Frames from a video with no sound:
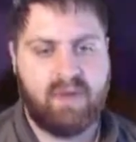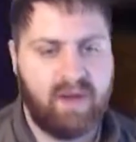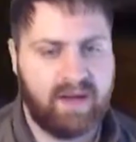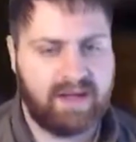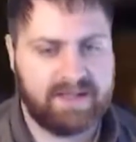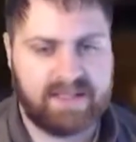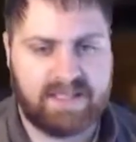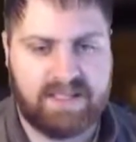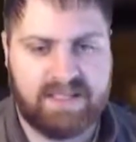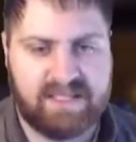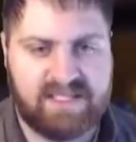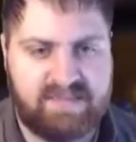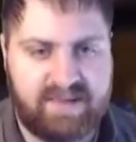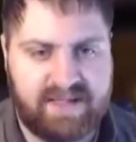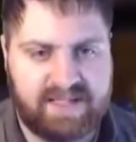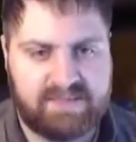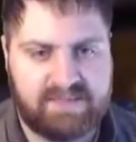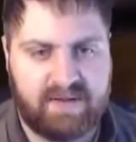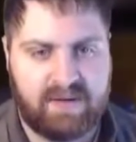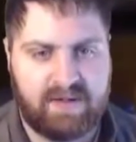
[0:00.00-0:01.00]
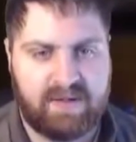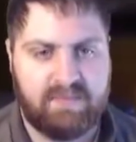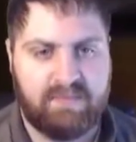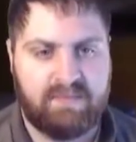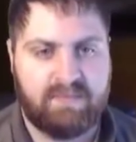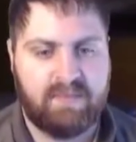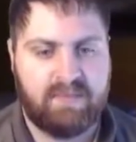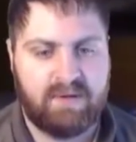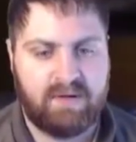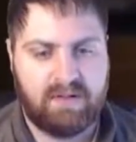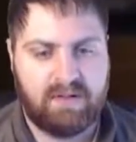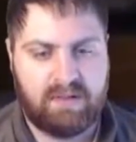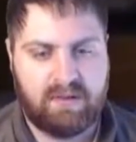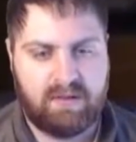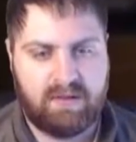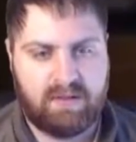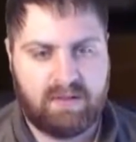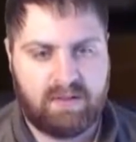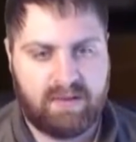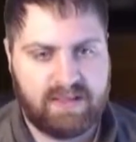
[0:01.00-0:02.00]
I guess I got a space bar in them.
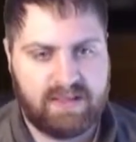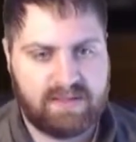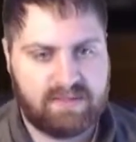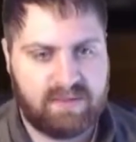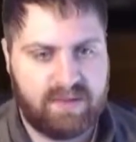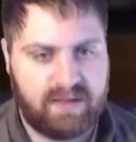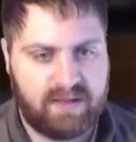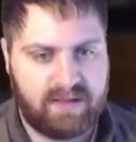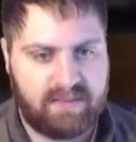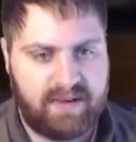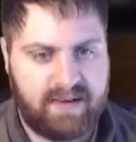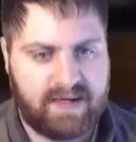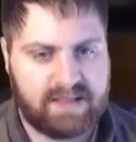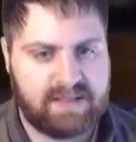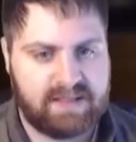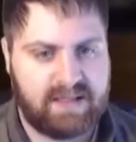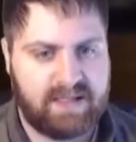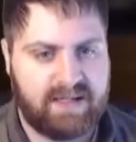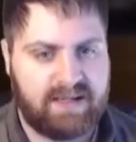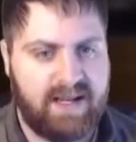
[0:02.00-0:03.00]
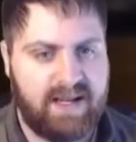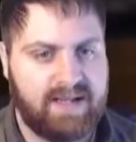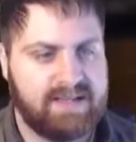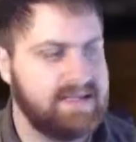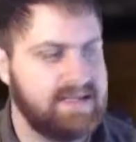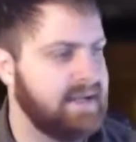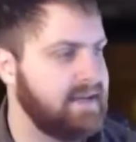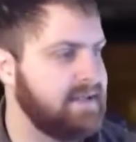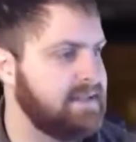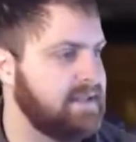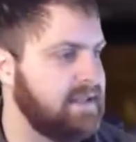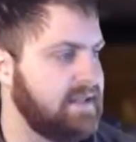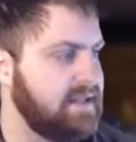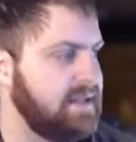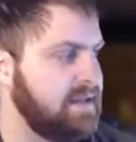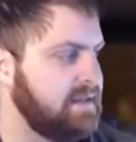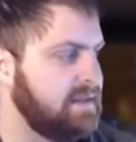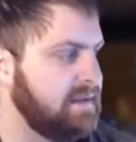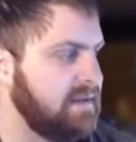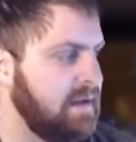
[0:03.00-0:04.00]
That's weird. The packs take a second
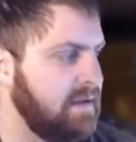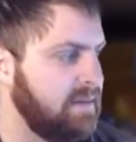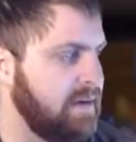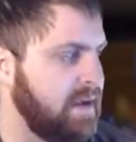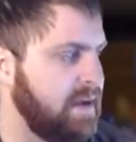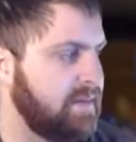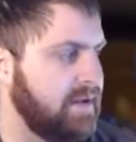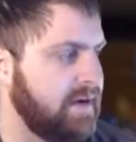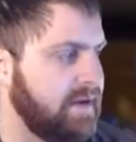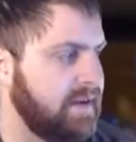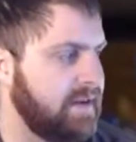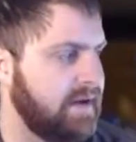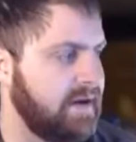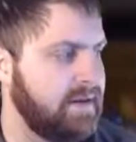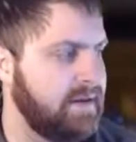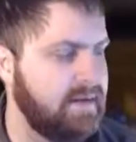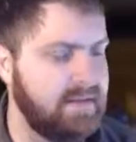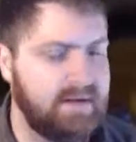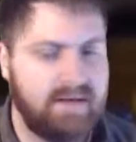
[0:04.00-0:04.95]
to load up right there.